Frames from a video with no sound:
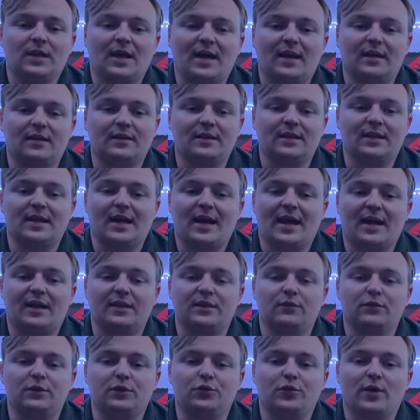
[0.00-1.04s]
Again,
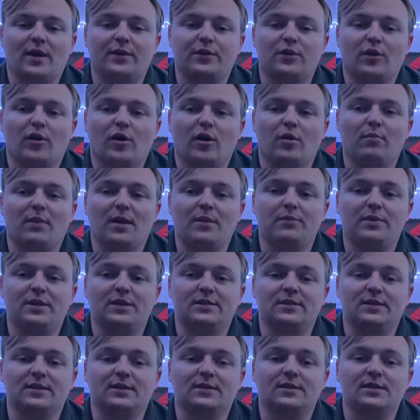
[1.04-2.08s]
actively trying to harm my
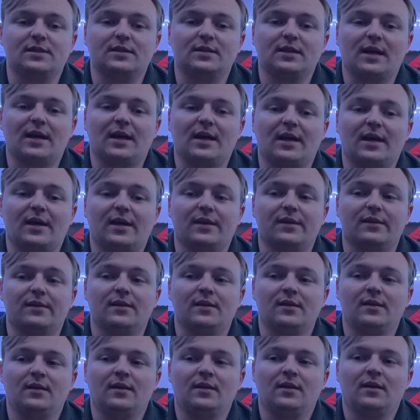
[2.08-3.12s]
business, and
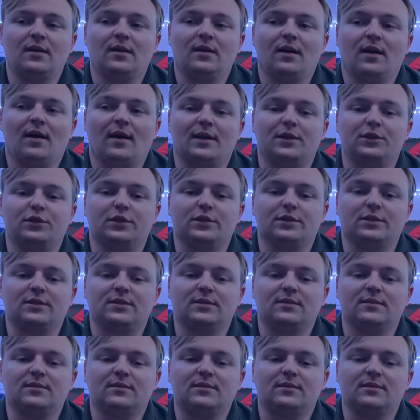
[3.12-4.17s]
I just
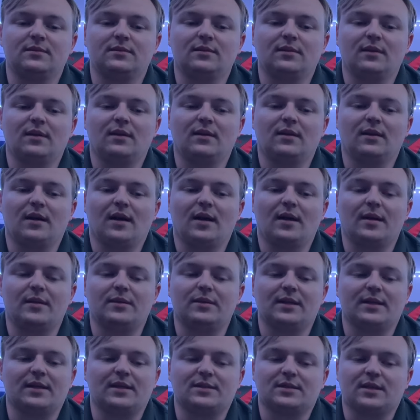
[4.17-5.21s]

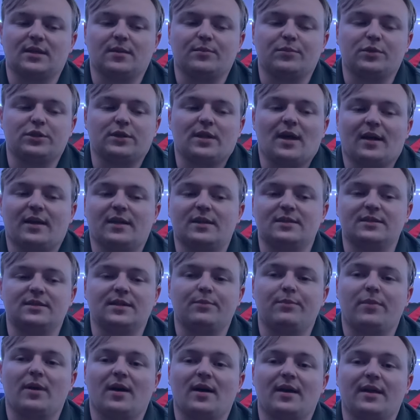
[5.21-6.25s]
like I said, I'm just not going to sit
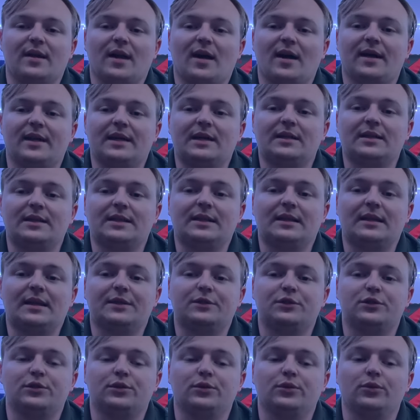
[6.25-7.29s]
by and idly
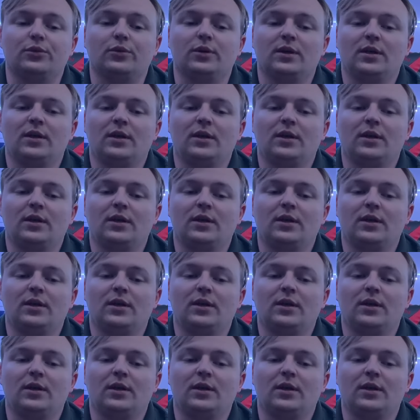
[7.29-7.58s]
let you